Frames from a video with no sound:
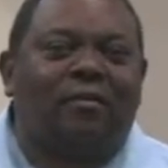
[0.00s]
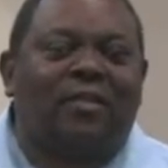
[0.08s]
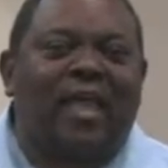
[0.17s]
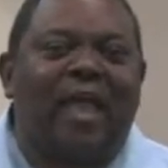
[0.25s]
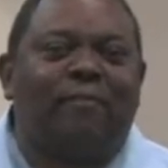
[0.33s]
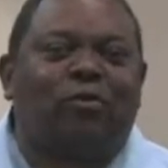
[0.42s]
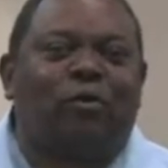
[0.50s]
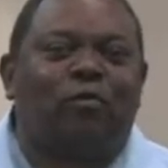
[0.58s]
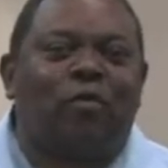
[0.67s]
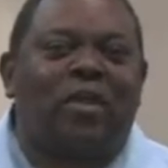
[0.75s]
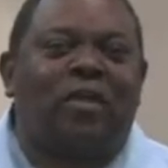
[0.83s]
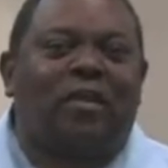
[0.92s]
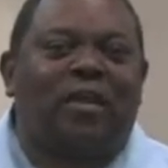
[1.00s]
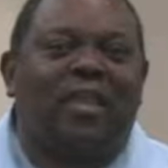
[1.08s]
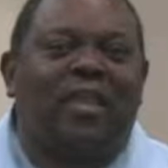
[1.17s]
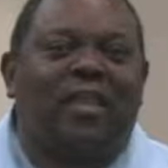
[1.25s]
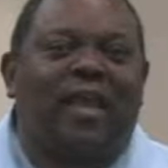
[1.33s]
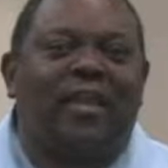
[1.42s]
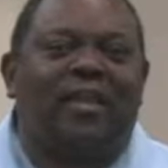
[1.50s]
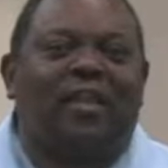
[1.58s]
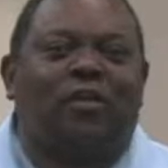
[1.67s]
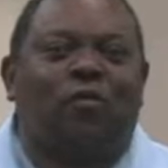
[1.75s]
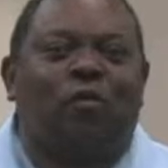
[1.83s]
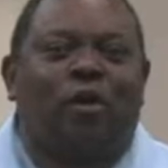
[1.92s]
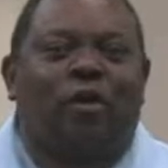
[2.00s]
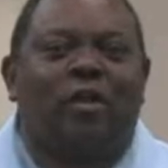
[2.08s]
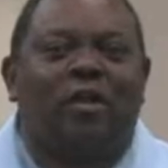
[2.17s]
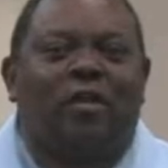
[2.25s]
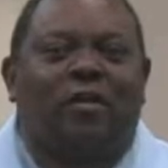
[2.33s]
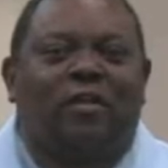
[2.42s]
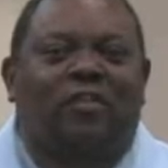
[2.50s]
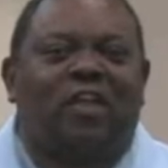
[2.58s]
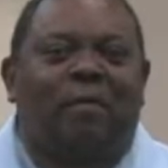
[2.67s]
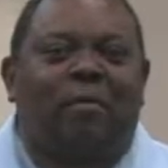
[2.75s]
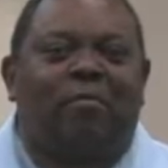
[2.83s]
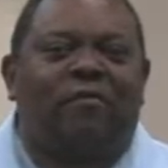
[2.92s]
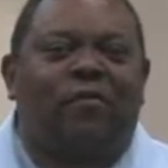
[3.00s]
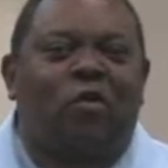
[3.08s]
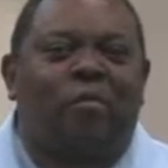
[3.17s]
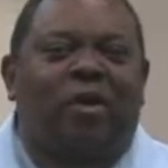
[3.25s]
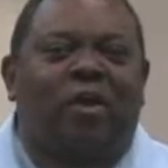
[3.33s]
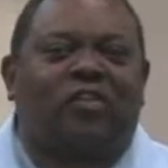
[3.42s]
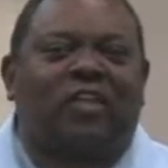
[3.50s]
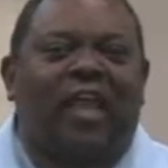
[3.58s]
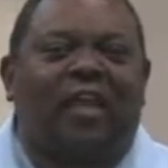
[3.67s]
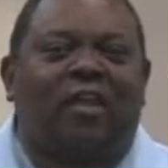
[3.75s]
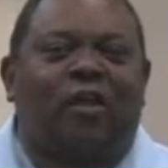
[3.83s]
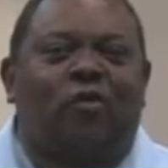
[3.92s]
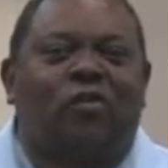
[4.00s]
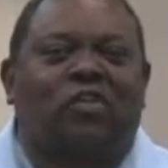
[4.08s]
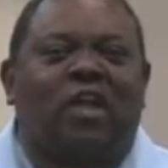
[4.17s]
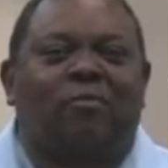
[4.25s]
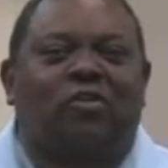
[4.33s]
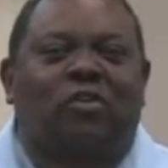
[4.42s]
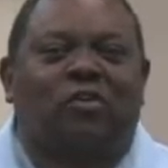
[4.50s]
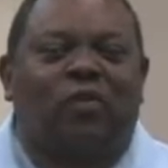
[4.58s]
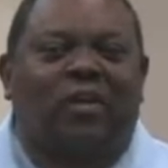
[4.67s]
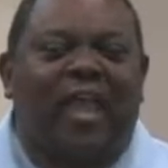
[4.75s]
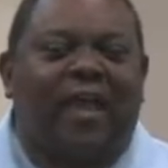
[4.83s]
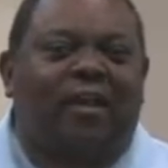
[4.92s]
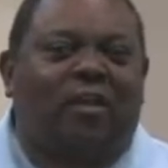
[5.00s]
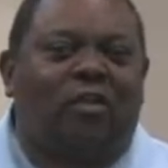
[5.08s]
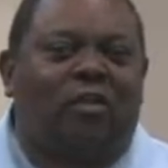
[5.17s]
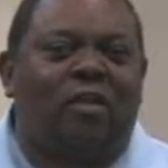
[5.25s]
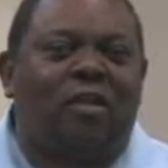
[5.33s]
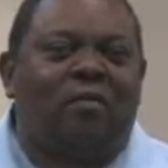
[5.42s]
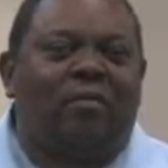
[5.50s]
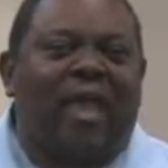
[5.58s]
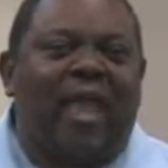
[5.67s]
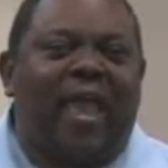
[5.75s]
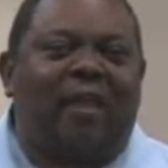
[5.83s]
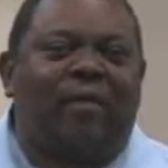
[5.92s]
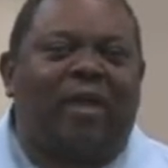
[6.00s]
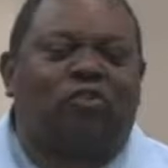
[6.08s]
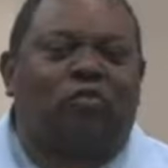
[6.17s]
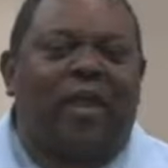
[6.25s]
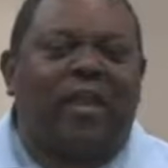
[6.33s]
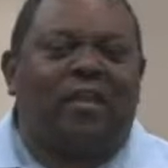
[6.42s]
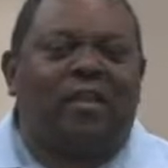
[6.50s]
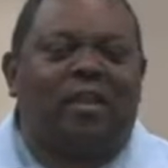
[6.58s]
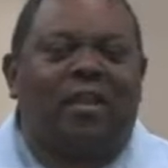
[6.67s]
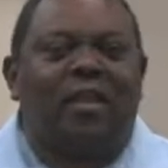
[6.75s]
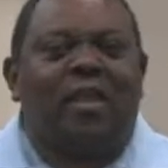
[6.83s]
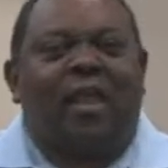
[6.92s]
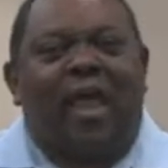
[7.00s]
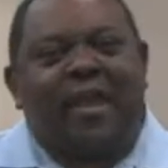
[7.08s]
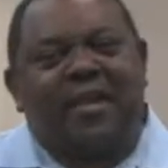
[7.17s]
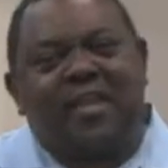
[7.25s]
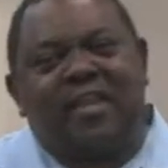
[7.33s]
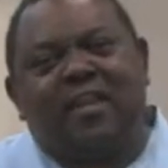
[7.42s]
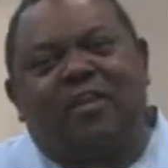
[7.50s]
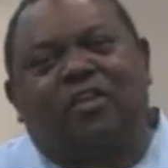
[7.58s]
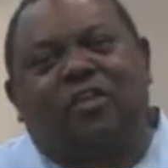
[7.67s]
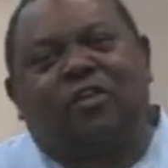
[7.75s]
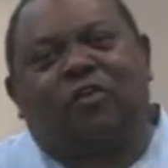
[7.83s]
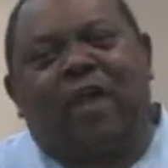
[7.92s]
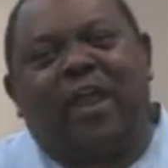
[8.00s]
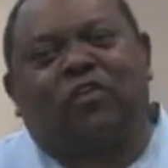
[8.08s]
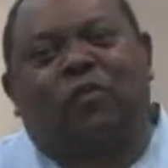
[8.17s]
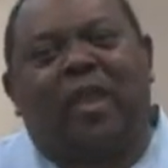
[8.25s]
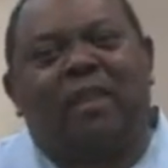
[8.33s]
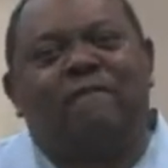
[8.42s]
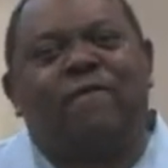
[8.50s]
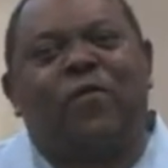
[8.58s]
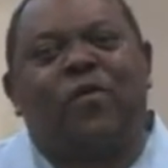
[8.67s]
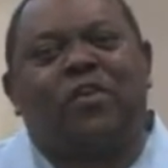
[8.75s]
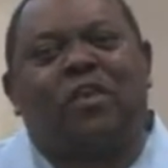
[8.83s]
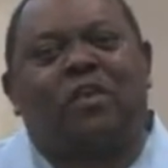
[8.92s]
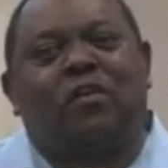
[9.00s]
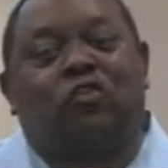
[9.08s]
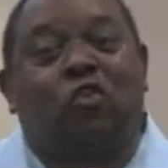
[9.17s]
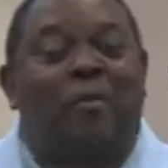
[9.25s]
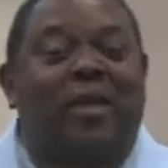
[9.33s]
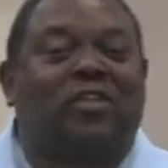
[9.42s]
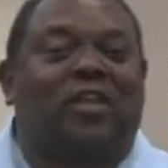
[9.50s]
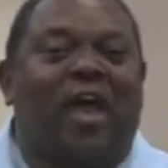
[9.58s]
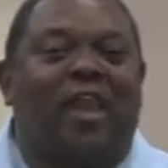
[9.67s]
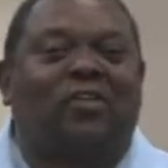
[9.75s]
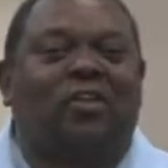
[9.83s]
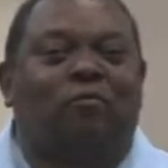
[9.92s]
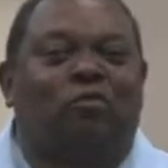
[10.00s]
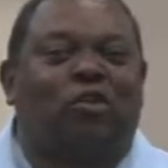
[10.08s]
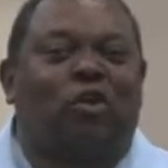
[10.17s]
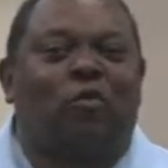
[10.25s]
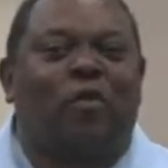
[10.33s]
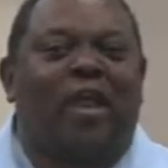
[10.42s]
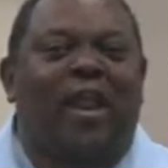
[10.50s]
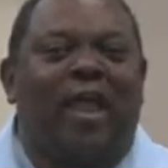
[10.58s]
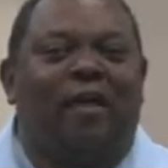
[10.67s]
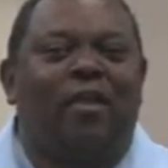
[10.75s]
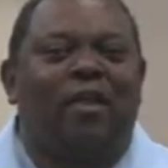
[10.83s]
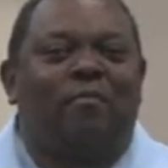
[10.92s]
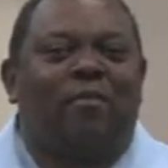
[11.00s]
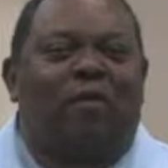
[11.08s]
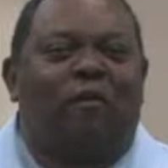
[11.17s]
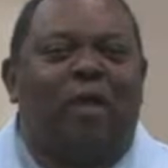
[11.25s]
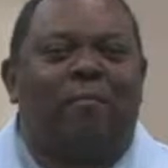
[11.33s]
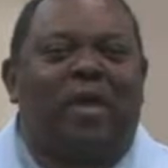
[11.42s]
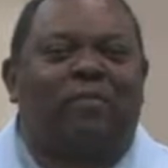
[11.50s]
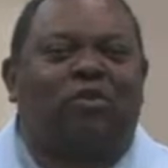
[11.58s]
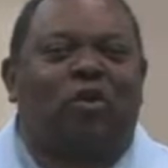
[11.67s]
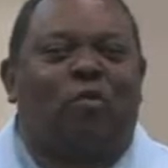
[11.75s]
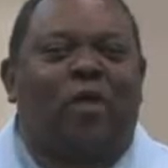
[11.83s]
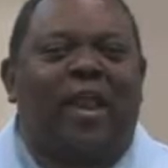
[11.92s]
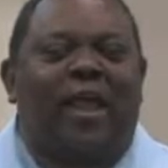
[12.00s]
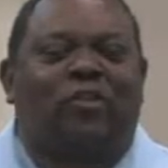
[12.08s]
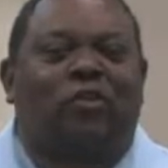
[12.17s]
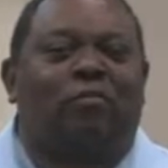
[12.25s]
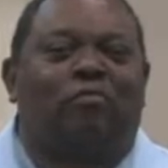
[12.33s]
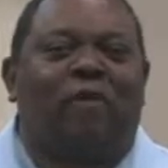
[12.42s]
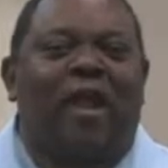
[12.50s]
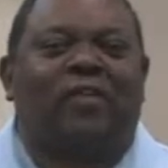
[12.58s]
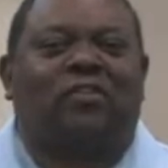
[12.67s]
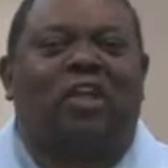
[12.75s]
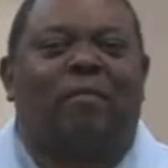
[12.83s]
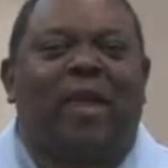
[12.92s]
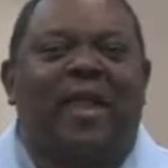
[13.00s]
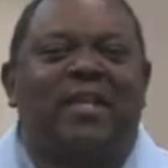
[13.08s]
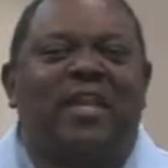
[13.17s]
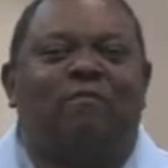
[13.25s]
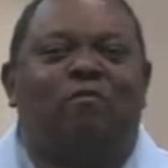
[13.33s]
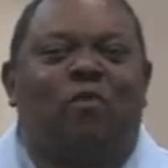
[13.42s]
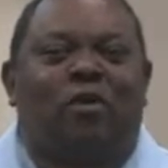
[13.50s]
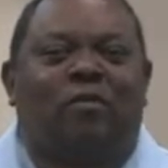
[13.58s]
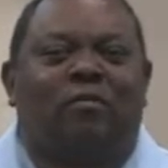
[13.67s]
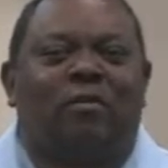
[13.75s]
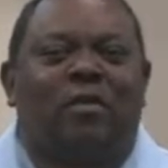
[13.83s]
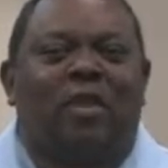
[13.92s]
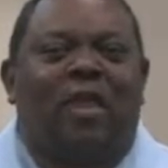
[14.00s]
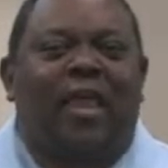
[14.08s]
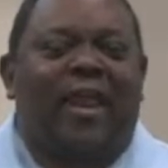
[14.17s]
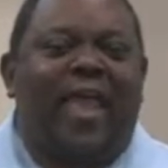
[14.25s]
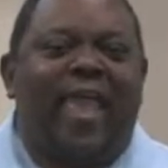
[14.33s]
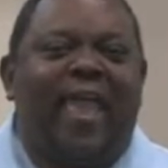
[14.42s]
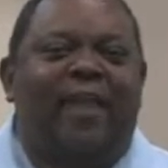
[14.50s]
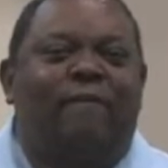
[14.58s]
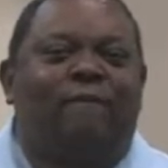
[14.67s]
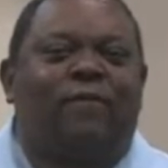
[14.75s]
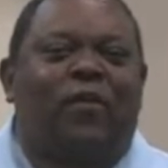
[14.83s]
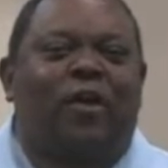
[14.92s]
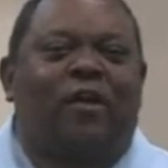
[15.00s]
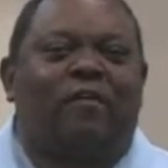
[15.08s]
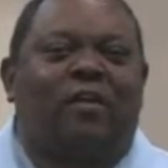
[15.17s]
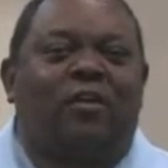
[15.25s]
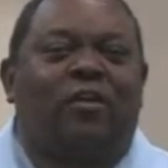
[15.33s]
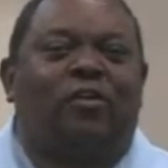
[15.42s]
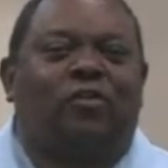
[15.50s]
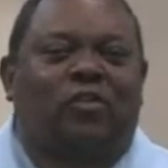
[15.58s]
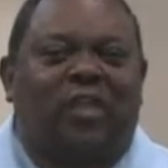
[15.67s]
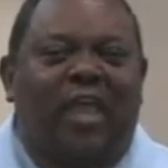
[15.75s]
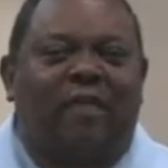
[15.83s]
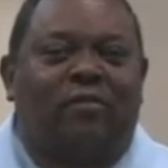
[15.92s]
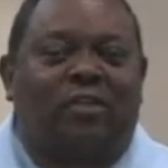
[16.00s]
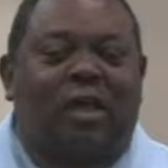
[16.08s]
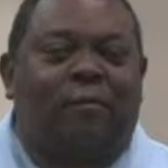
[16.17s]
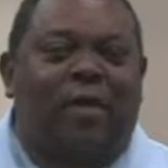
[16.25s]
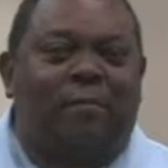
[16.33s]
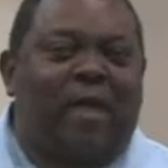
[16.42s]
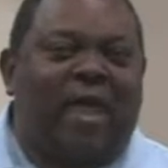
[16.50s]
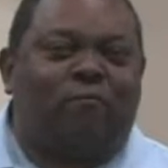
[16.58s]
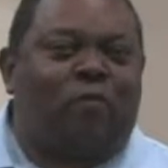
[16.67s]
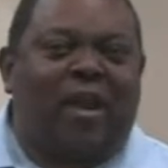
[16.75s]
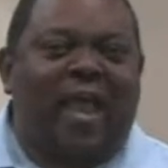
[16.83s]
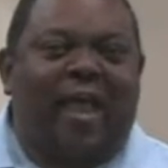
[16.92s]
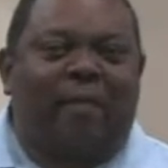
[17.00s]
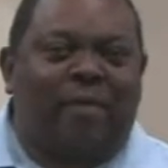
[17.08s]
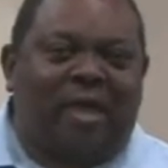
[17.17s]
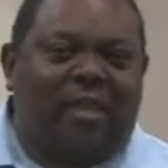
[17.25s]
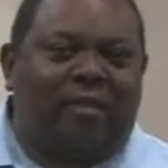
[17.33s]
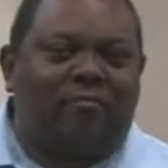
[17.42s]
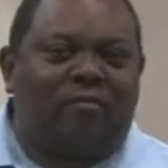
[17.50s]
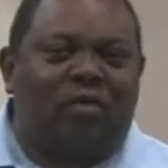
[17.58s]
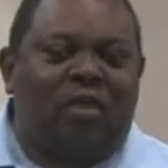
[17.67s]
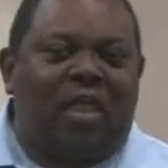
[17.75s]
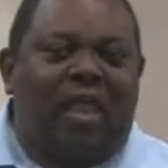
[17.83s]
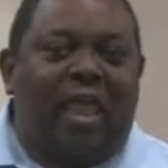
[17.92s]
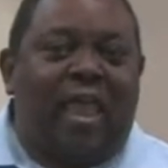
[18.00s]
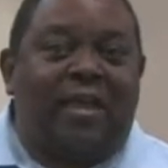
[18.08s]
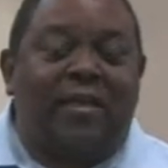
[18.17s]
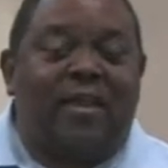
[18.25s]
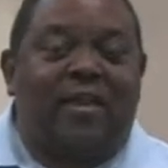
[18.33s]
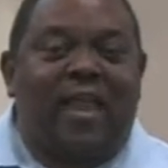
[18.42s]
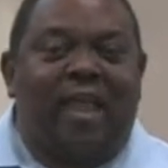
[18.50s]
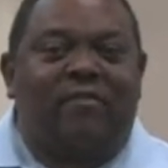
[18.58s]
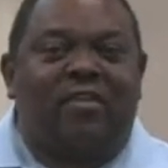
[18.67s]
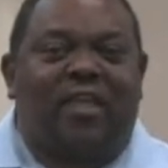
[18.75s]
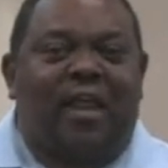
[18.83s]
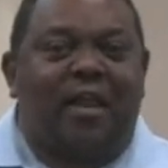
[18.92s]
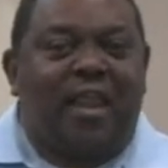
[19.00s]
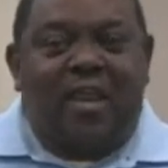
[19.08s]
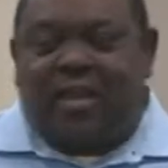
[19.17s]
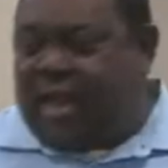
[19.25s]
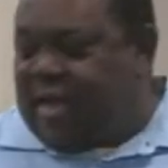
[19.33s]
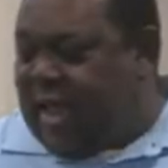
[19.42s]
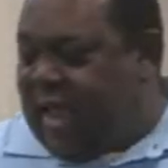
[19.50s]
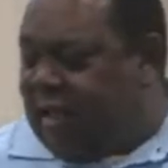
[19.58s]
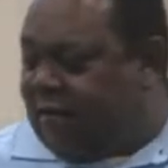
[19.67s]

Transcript: Times were real lean. I didn't get to work the summer before because I had to go to summer school. I'd gotten a little behind in my training, and I needed to graduate in 4 years or my scholarship was going to run out. My grant money was going to run out. So the prior summer, I didn't work, and I had very little savings. I'd run out of money and didn't have anything to eat that day.